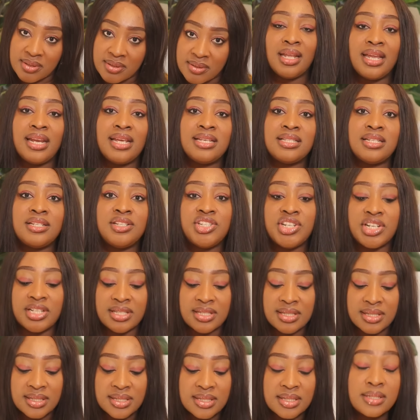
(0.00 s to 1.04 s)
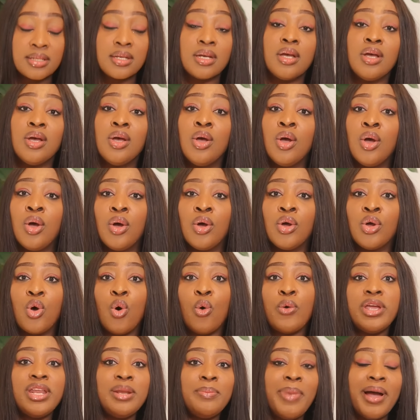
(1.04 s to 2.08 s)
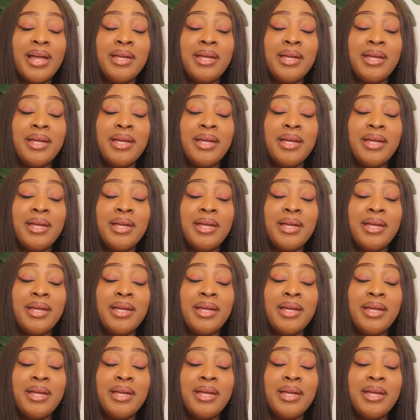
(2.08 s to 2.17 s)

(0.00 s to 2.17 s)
Ladies and gents, going